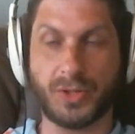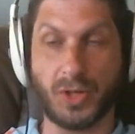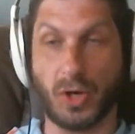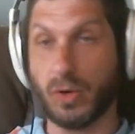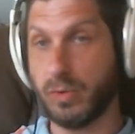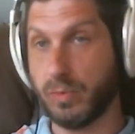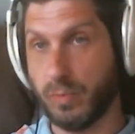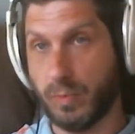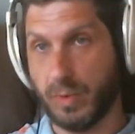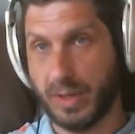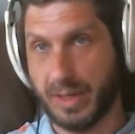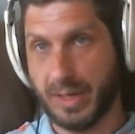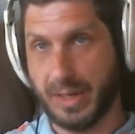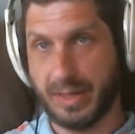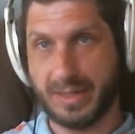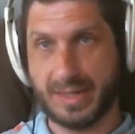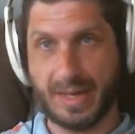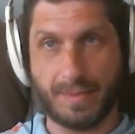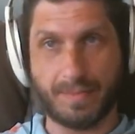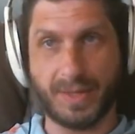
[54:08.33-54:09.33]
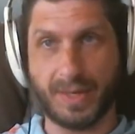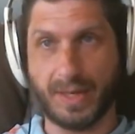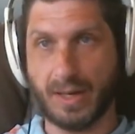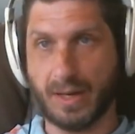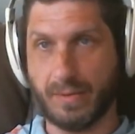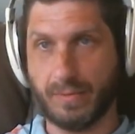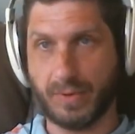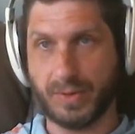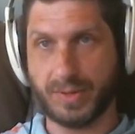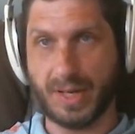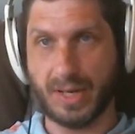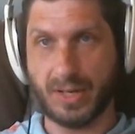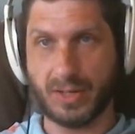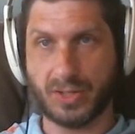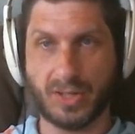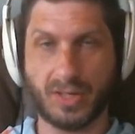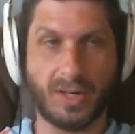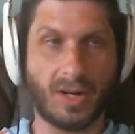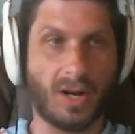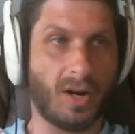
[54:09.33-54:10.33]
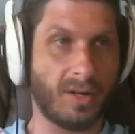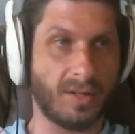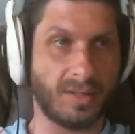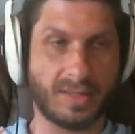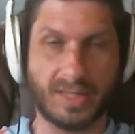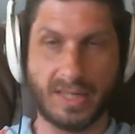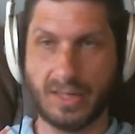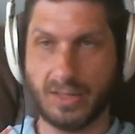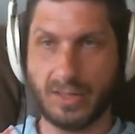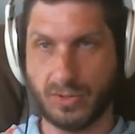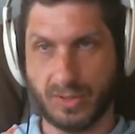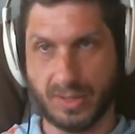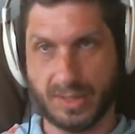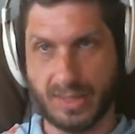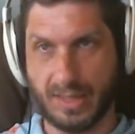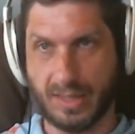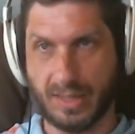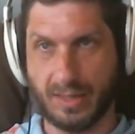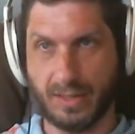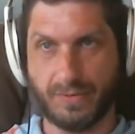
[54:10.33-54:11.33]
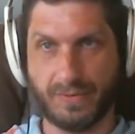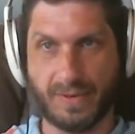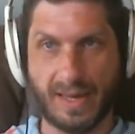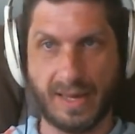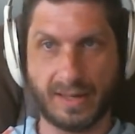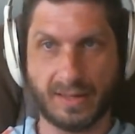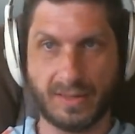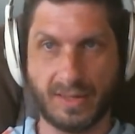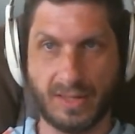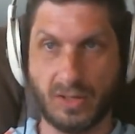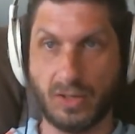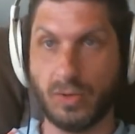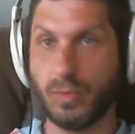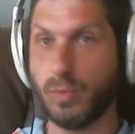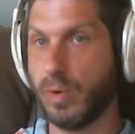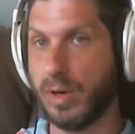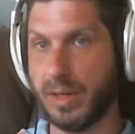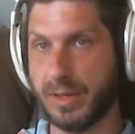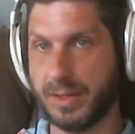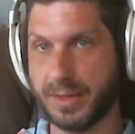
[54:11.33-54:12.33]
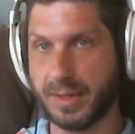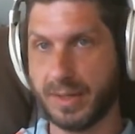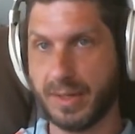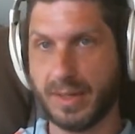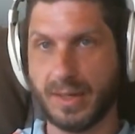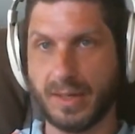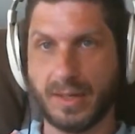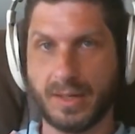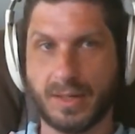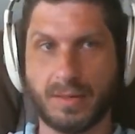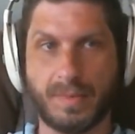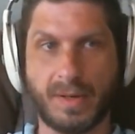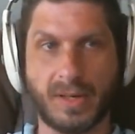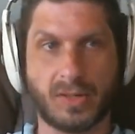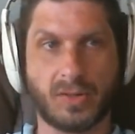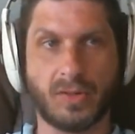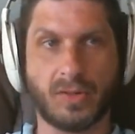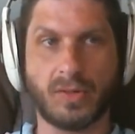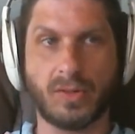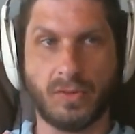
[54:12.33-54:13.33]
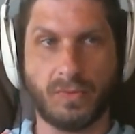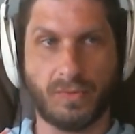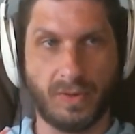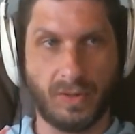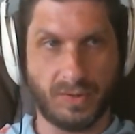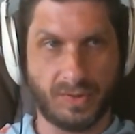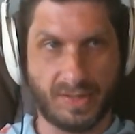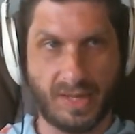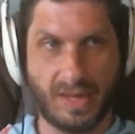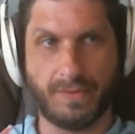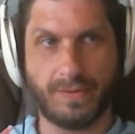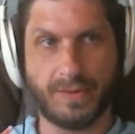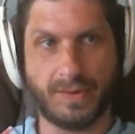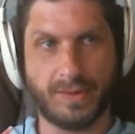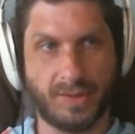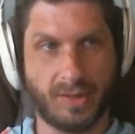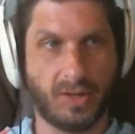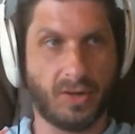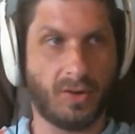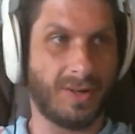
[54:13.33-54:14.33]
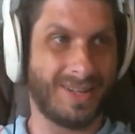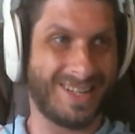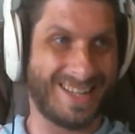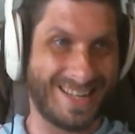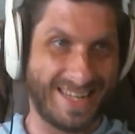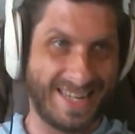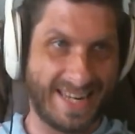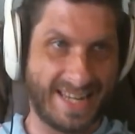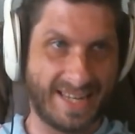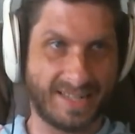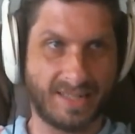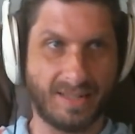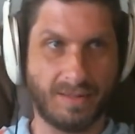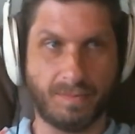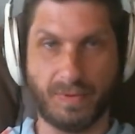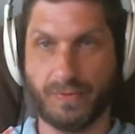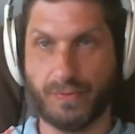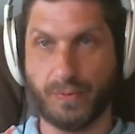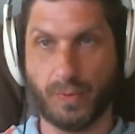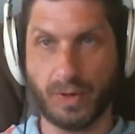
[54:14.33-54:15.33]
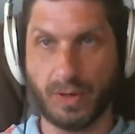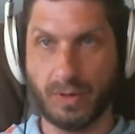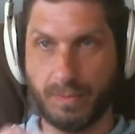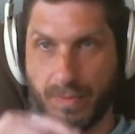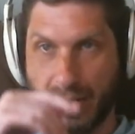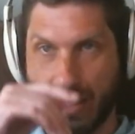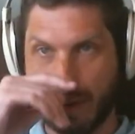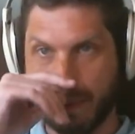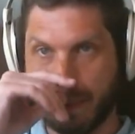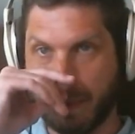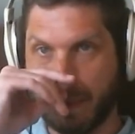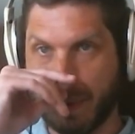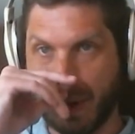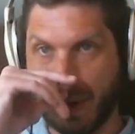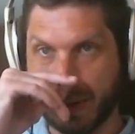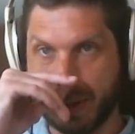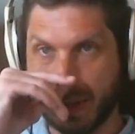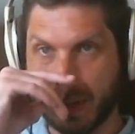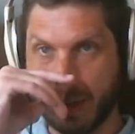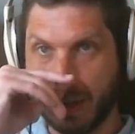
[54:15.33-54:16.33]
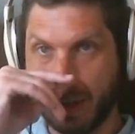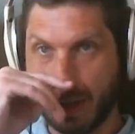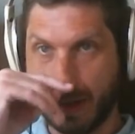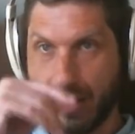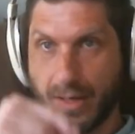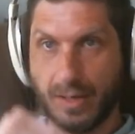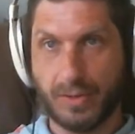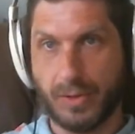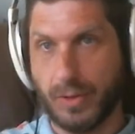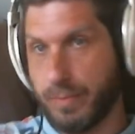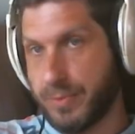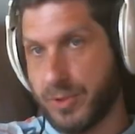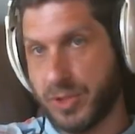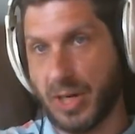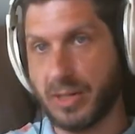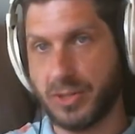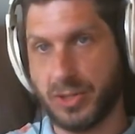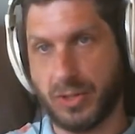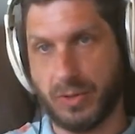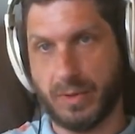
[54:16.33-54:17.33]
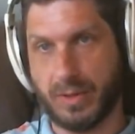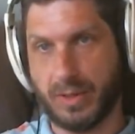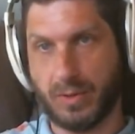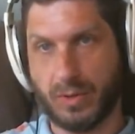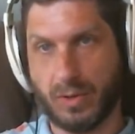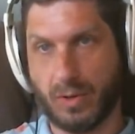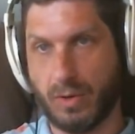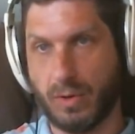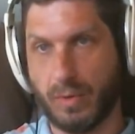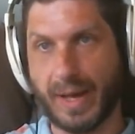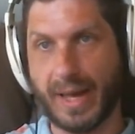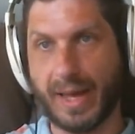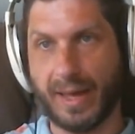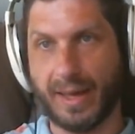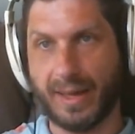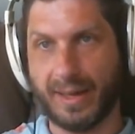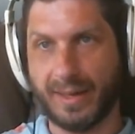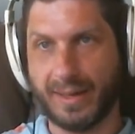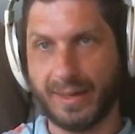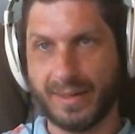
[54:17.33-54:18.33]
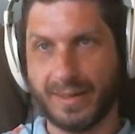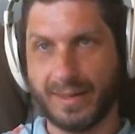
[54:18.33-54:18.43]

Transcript: don't want a depthy conversation aren't interested in the fact that you want to make sure that you feel safe and secure and connected before you meet up in person. They'll judge you and they'll go away.